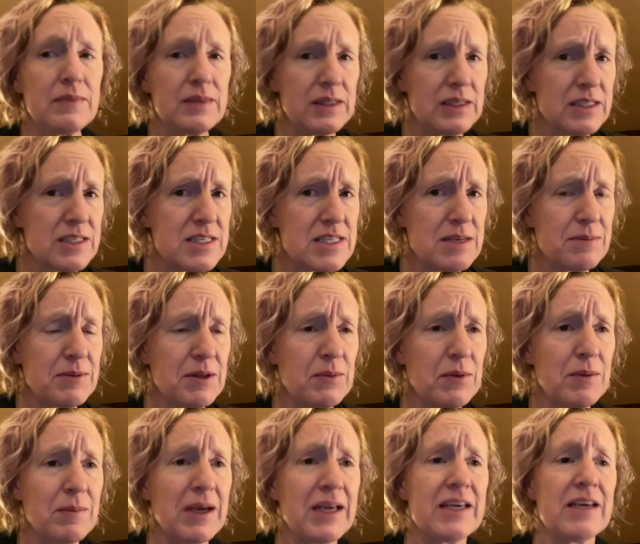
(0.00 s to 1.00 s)
is something
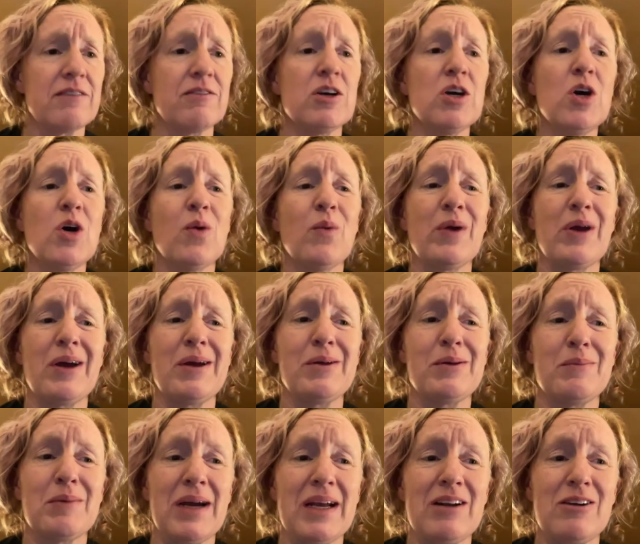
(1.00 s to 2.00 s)
we might give. I
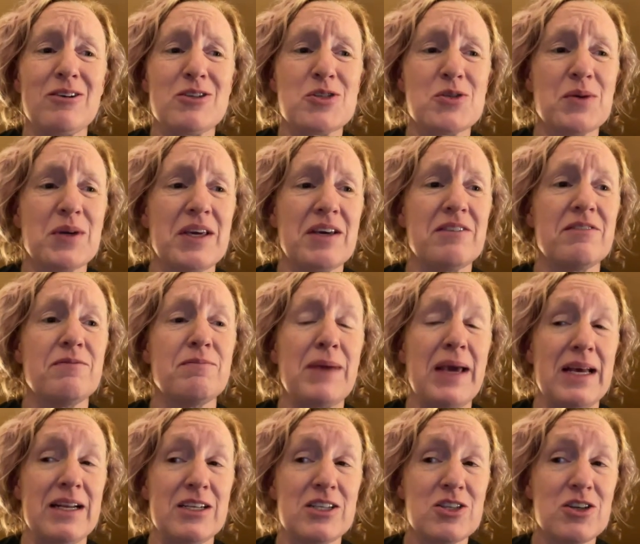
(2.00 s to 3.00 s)
might also give
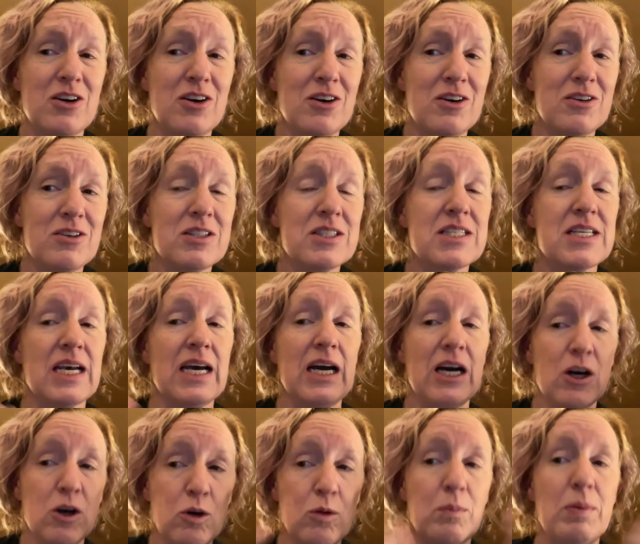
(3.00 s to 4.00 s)
mannitol to
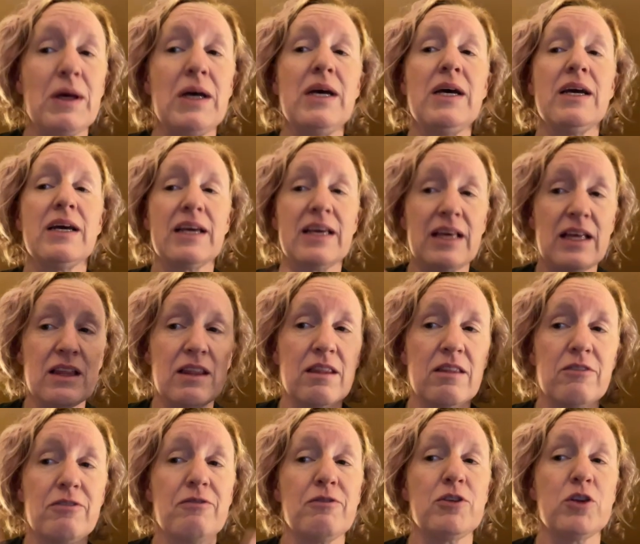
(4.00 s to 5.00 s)
help get
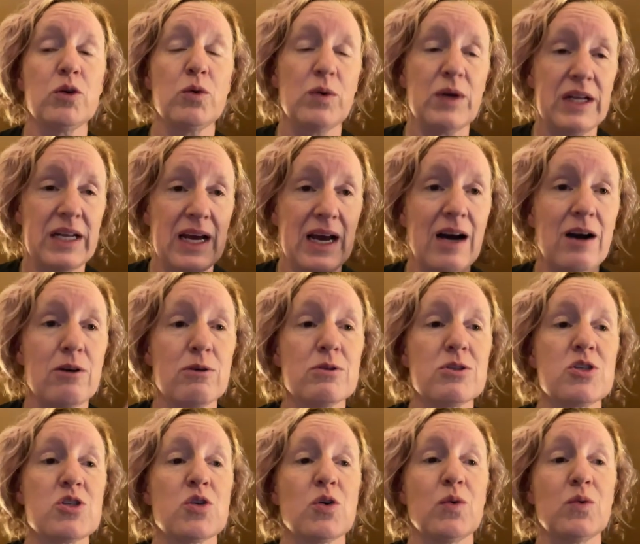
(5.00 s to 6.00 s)
the fluid out.
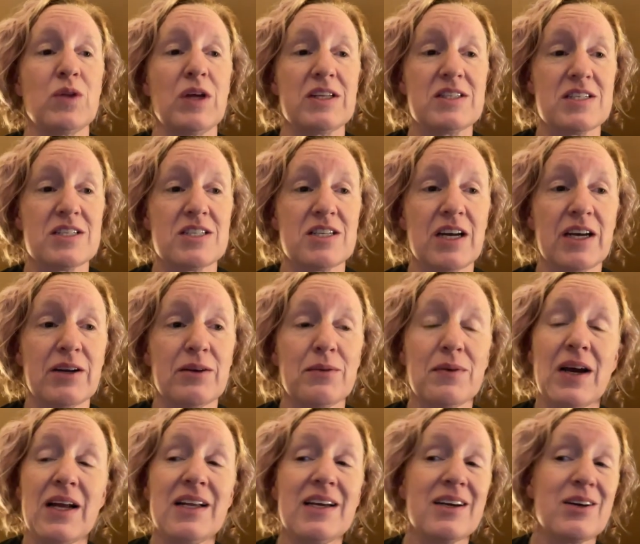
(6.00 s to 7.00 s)
So that's a
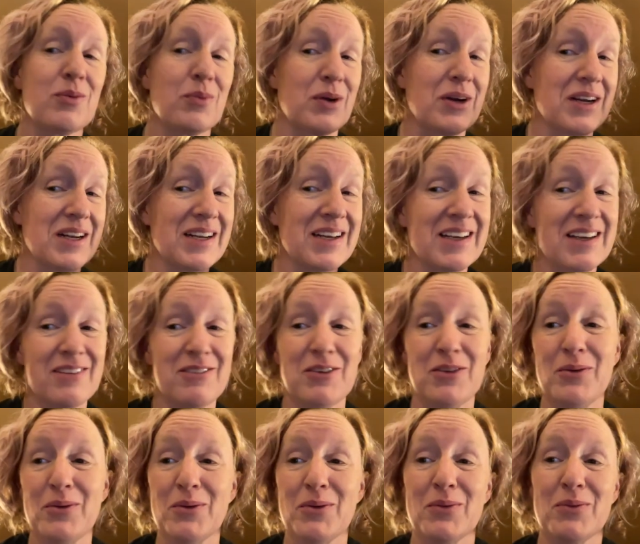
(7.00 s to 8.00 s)
diuretic. We're going to give
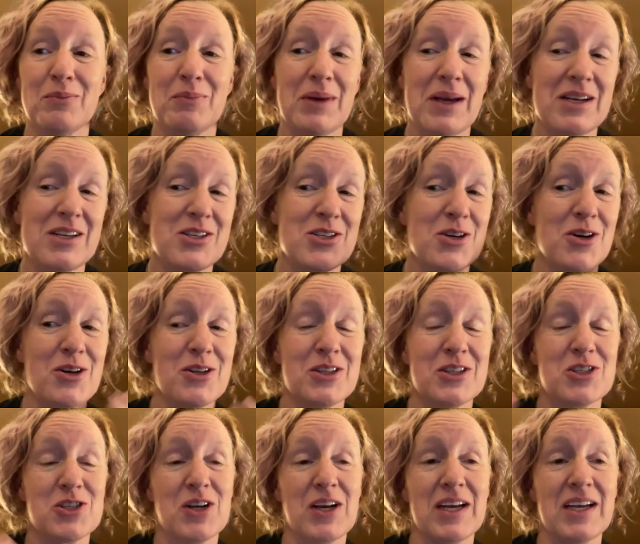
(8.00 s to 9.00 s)
you mannitol to
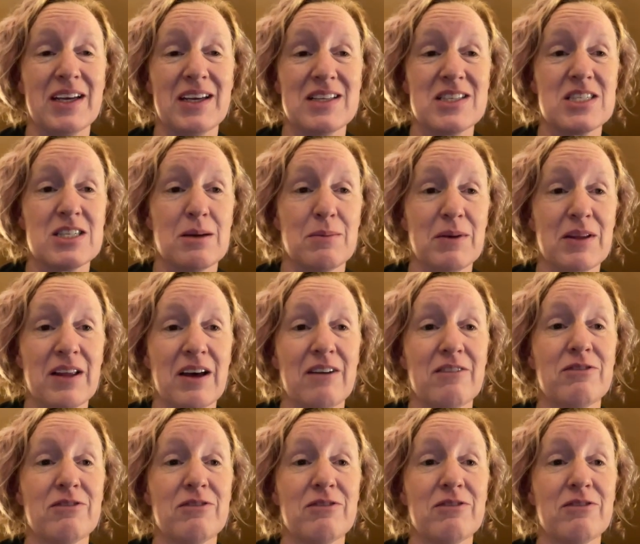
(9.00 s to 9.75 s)
try and get some of that